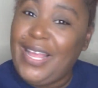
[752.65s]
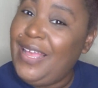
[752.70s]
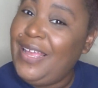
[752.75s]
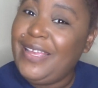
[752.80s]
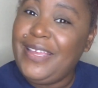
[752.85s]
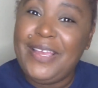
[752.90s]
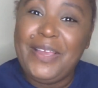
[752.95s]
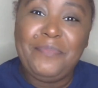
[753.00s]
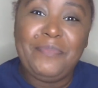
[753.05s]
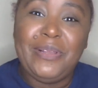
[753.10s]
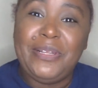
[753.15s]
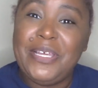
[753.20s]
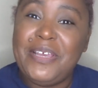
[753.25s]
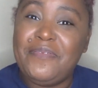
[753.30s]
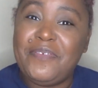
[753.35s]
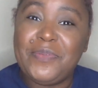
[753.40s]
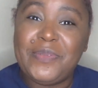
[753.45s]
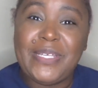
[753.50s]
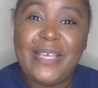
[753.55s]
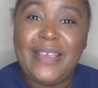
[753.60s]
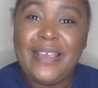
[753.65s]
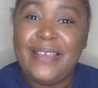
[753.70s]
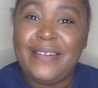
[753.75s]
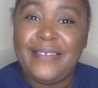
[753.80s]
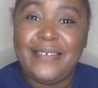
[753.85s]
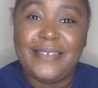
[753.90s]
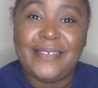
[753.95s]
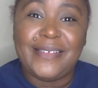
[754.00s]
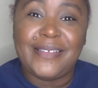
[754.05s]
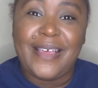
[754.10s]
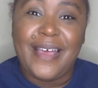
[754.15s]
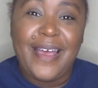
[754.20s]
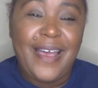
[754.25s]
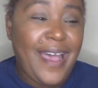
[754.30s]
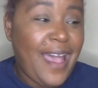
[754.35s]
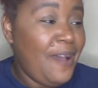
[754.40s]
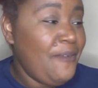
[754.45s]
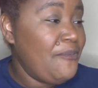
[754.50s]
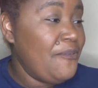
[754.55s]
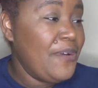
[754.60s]
can't believe I'm saying this.
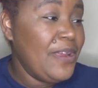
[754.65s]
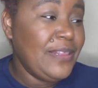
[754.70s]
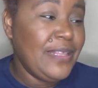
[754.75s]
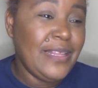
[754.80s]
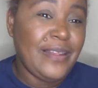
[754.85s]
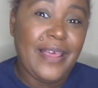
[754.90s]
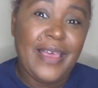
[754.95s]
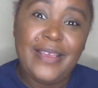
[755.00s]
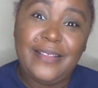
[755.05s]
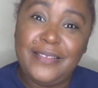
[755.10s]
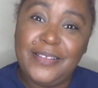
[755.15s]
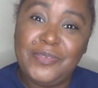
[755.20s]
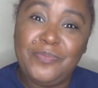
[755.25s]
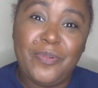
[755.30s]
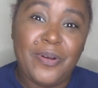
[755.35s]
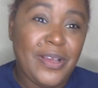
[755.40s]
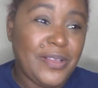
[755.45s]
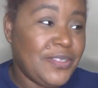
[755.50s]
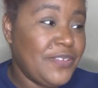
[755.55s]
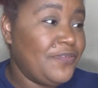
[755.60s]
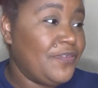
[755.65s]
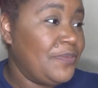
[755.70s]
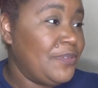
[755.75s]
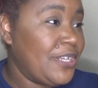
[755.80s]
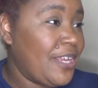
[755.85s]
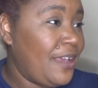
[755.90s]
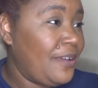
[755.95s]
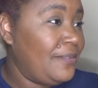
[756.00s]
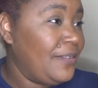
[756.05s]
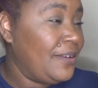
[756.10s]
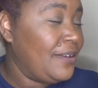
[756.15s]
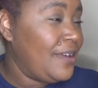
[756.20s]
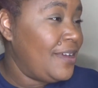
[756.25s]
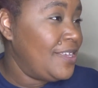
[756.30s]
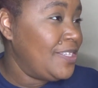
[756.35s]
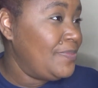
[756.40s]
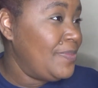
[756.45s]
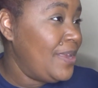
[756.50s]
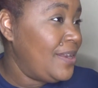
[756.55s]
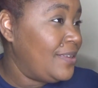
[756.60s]
I really like this bronzer from Jaclyn
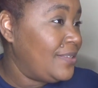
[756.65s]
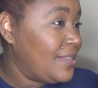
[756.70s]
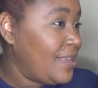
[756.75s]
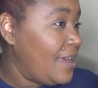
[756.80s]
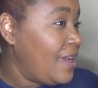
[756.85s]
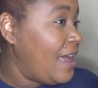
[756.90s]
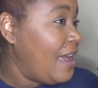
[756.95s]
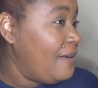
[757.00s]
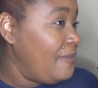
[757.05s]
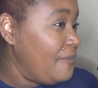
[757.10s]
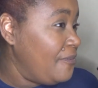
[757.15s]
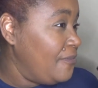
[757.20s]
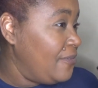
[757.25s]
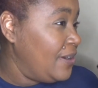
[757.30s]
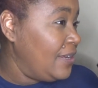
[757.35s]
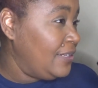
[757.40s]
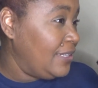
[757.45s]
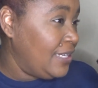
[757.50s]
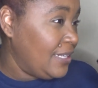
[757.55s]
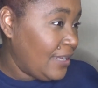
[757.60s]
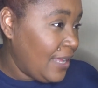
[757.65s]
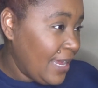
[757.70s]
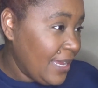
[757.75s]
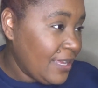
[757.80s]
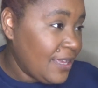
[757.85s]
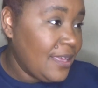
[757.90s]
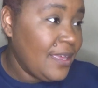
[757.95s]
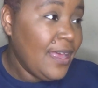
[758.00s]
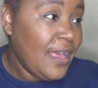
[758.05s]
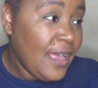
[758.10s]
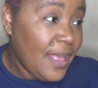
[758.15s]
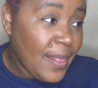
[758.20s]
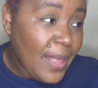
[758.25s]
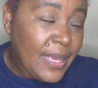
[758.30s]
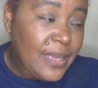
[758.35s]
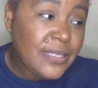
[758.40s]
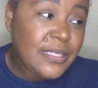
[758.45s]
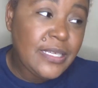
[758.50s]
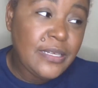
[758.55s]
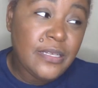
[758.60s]
Cosmetics. I really like it. Like
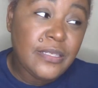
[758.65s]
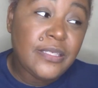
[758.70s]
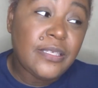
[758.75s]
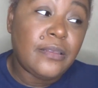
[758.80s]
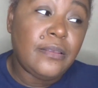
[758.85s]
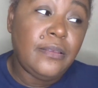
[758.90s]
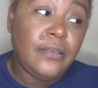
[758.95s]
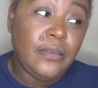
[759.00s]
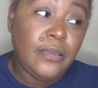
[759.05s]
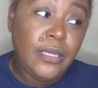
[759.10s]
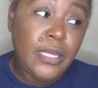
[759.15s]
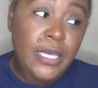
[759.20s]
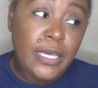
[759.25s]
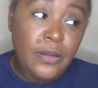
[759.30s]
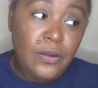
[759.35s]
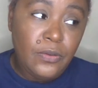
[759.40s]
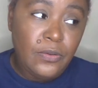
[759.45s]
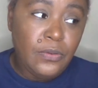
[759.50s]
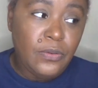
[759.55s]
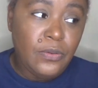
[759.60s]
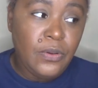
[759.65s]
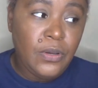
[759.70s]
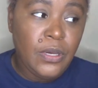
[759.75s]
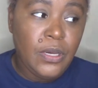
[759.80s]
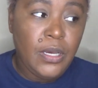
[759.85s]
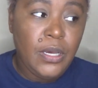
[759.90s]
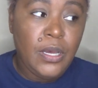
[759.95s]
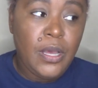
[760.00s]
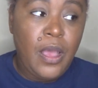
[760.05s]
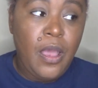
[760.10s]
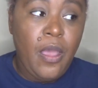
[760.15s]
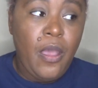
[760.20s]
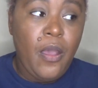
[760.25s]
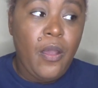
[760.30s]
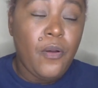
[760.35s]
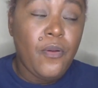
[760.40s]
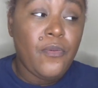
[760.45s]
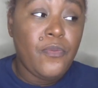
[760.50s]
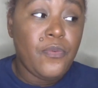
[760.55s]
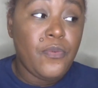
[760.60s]
I said, it's a little
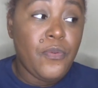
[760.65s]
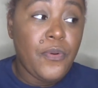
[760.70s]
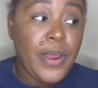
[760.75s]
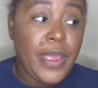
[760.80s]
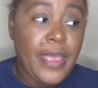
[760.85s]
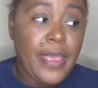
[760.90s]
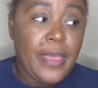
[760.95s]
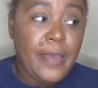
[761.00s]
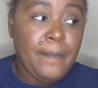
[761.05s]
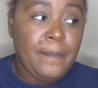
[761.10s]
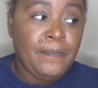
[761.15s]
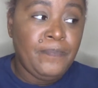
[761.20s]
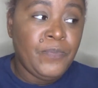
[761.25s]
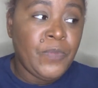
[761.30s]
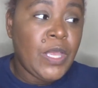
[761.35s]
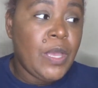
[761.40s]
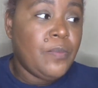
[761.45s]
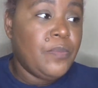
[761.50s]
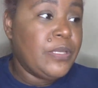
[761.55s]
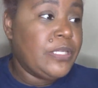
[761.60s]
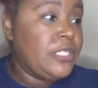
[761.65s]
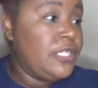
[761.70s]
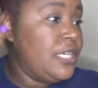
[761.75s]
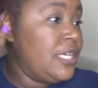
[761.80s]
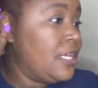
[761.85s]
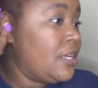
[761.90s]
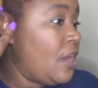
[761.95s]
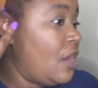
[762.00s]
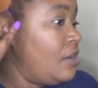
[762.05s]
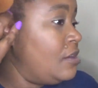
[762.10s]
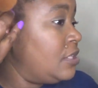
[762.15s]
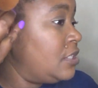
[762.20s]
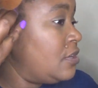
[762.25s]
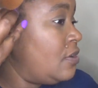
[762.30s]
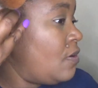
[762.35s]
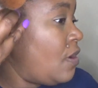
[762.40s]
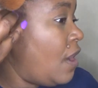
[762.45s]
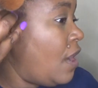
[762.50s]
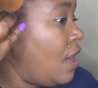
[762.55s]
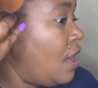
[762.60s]
red. But see, it
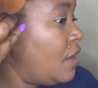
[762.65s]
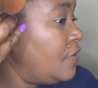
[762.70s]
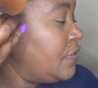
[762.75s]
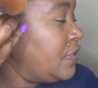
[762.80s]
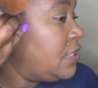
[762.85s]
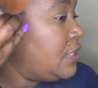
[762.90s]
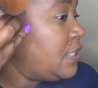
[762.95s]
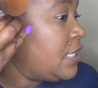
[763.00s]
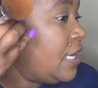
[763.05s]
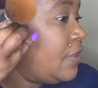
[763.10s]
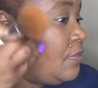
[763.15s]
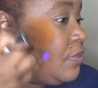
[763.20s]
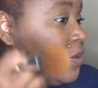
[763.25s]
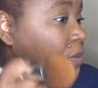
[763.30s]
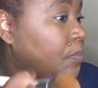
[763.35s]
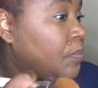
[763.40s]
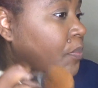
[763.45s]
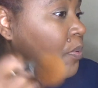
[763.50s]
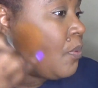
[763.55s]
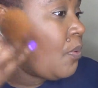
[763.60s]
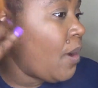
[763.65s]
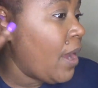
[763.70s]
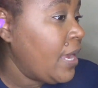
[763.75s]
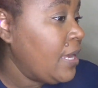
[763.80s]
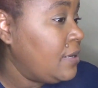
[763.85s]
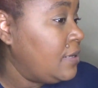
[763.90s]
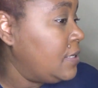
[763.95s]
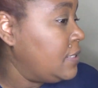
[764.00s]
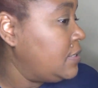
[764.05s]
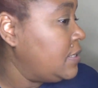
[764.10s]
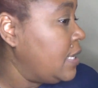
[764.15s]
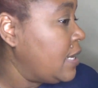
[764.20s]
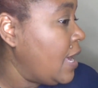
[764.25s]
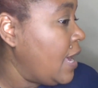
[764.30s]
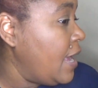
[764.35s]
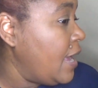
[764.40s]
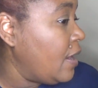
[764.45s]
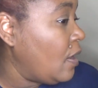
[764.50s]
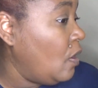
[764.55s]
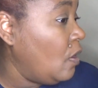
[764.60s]
also offset the brightness that I
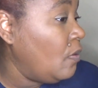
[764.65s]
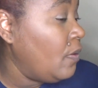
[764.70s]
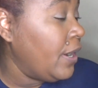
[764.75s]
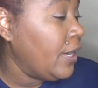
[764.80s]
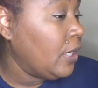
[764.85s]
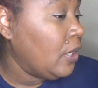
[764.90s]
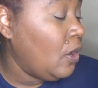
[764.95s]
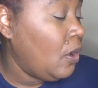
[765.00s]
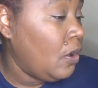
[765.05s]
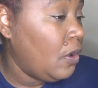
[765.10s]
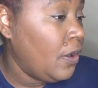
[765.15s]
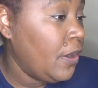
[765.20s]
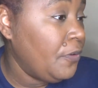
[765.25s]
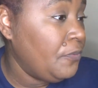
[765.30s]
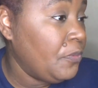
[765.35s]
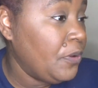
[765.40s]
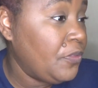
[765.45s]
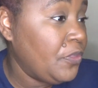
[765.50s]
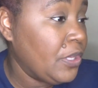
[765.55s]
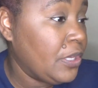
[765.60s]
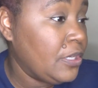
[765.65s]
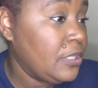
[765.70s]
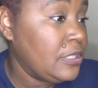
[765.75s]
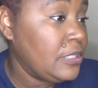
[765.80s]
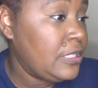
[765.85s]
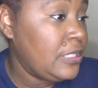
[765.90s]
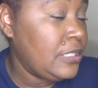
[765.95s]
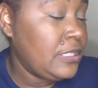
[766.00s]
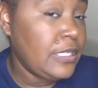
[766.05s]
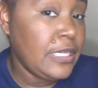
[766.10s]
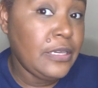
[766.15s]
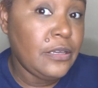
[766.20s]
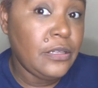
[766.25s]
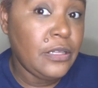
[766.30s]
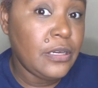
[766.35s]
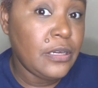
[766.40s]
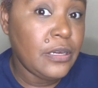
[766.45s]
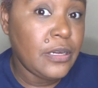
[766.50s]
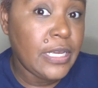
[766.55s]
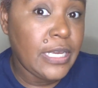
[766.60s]
had going on with the
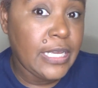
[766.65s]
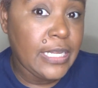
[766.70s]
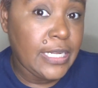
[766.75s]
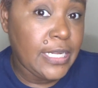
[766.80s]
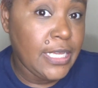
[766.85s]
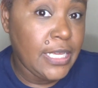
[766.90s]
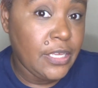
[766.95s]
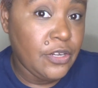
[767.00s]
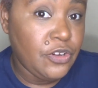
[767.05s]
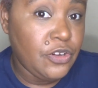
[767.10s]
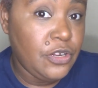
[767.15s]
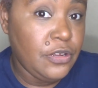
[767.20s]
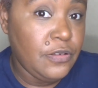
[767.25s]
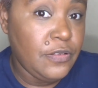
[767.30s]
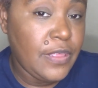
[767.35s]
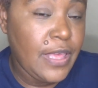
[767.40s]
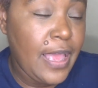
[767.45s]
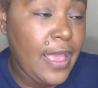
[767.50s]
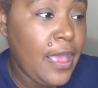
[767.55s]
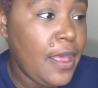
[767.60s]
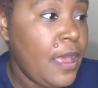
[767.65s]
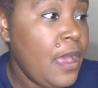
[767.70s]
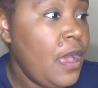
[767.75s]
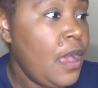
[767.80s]
concealer. It did do that.